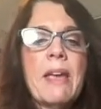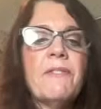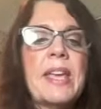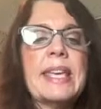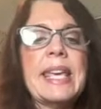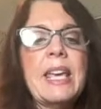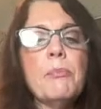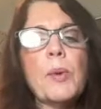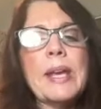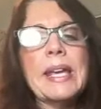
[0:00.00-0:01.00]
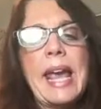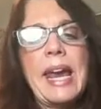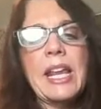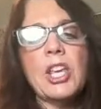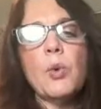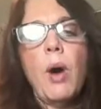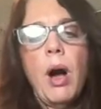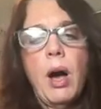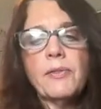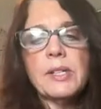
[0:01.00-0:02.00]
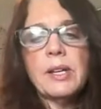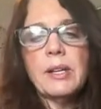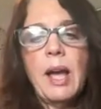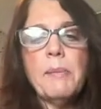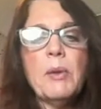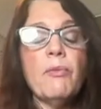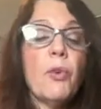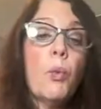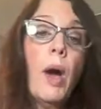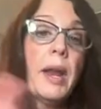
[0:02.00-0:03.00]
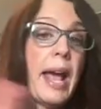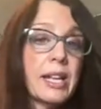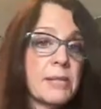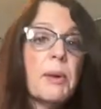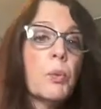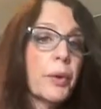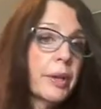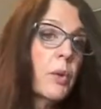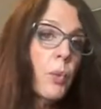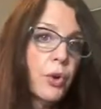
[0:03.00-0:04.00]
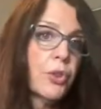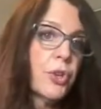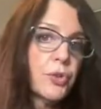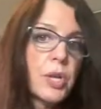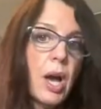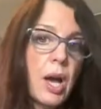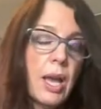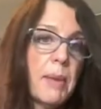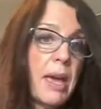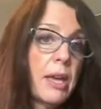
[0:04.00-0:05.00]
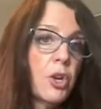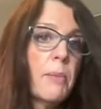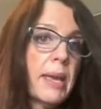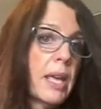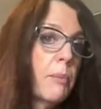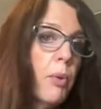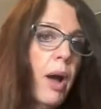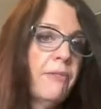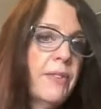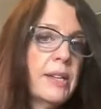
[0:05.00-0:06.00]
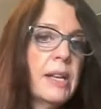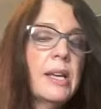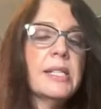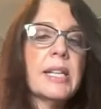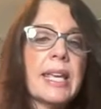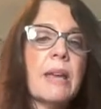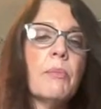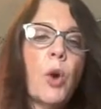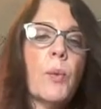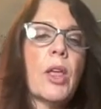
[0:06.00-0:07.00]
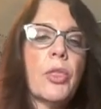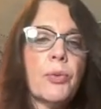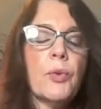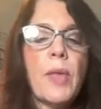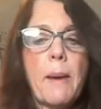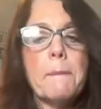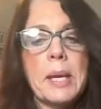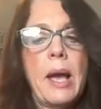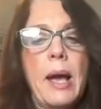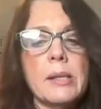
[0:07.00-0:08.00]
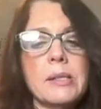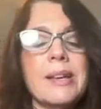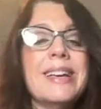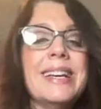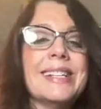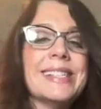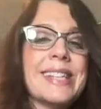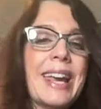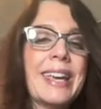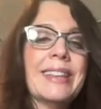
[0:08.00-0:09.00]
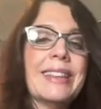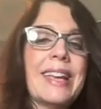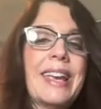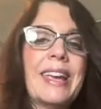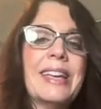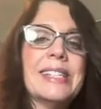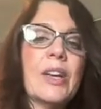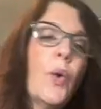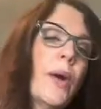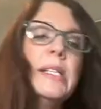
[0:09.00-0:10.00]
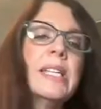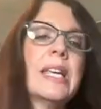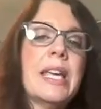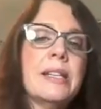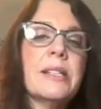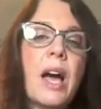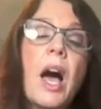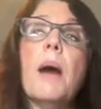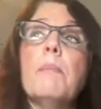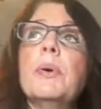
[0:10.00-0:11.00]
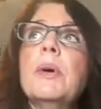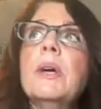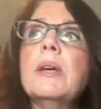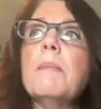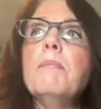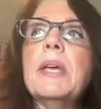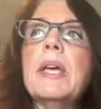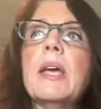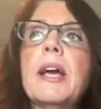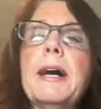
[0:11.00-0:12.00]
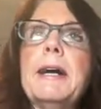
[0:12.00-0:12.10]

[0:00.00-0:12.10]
they keep regating you often. I mean, for one, it has to be really worth your time and you're making profit to keep going through that BS. Secondly, is it going to end up being